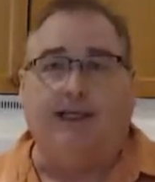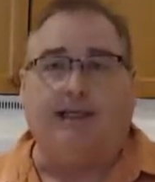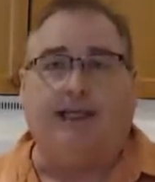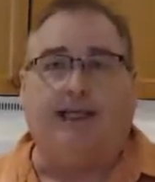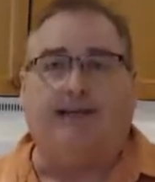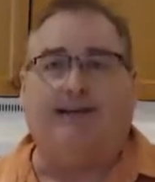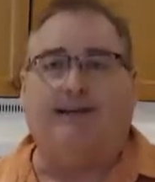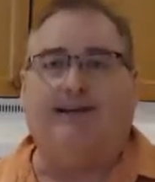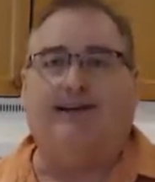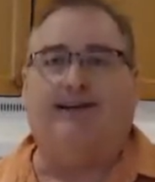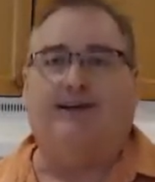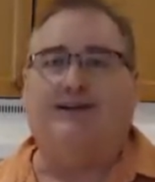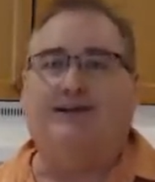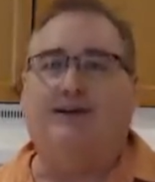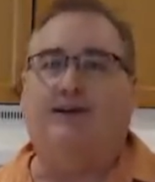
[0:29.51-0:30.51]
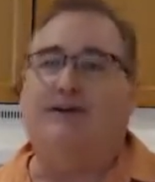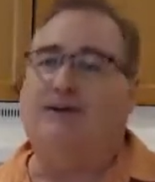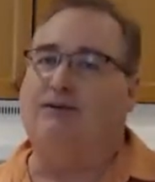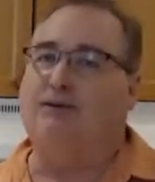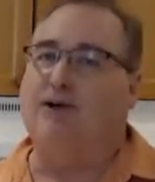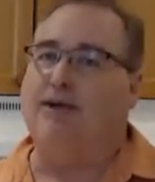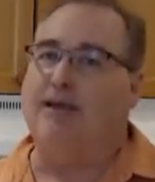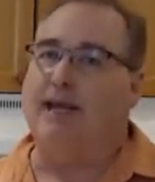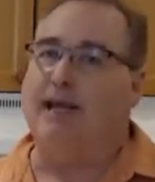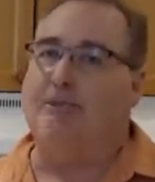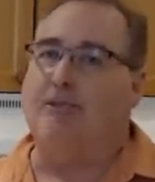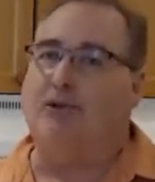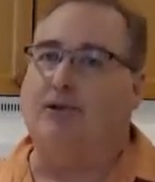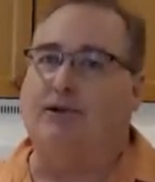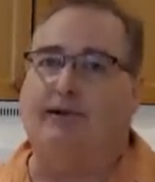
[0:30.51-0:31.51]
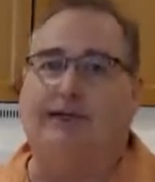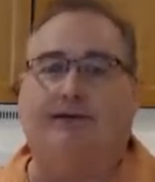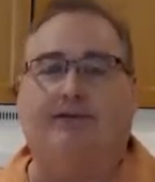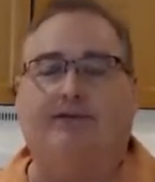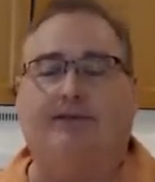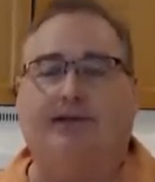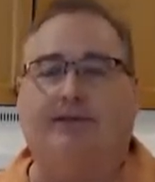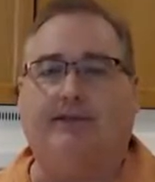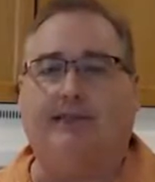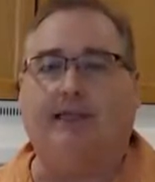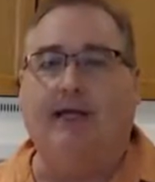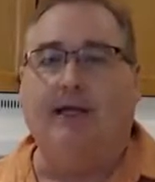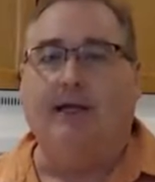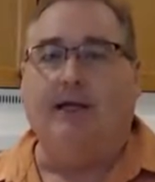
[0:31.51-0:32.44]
taste of the tap water here in Frederick.